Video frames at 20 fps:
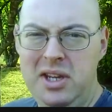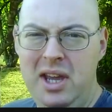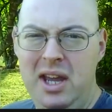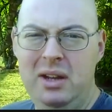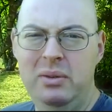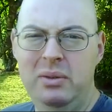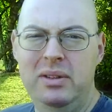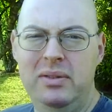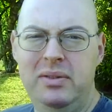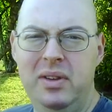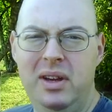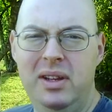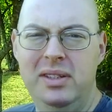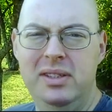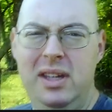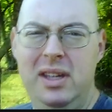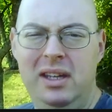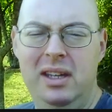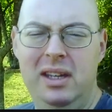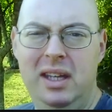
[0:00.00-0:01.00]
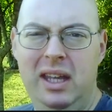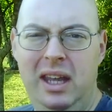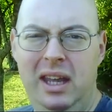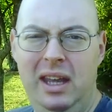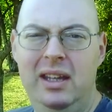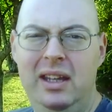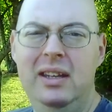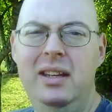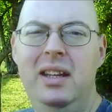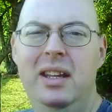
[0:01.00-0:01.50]
chatting with the fiance
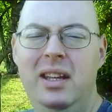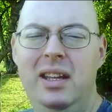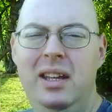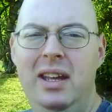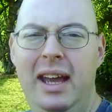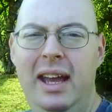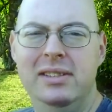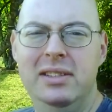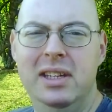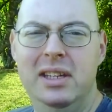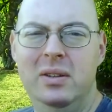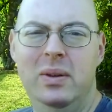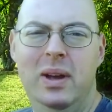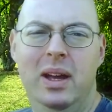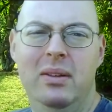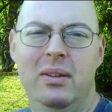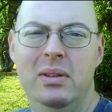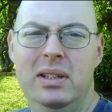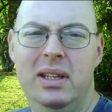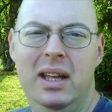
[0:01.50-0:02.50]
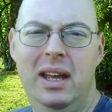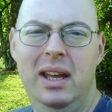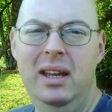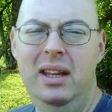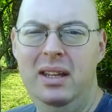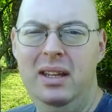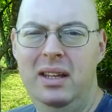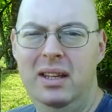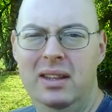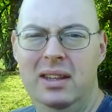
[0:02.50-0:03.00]
again, as I do every
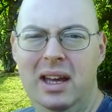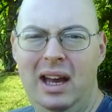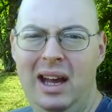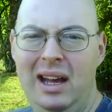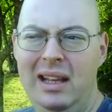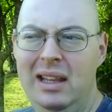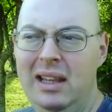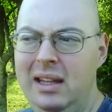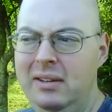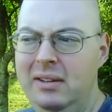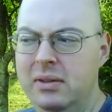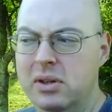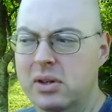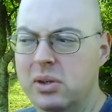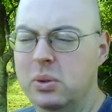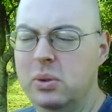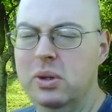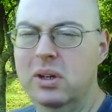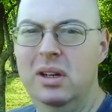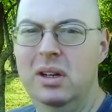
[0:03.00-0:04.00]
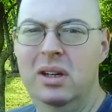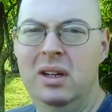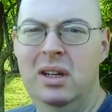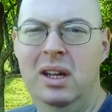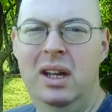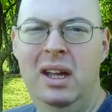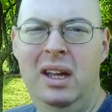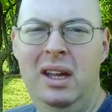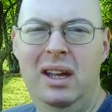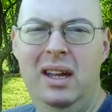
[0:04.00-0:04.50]
day. The highlight for sure.
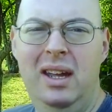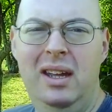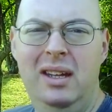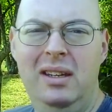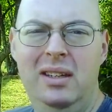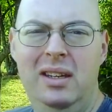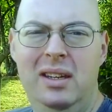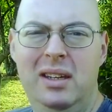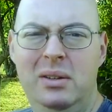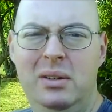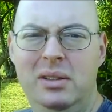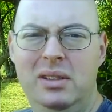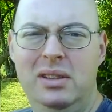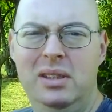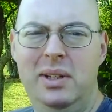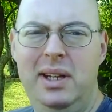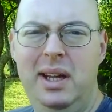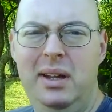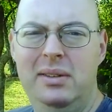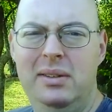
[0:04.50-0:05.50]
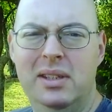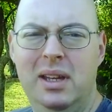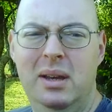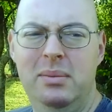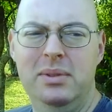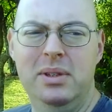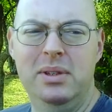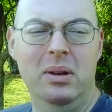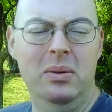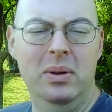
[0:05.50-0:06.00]
And uh, we'll see what else
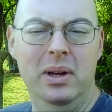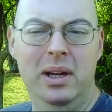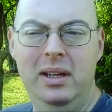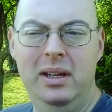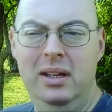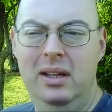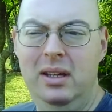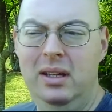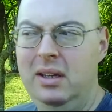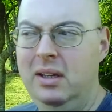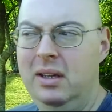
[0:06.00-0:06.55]
comes our way.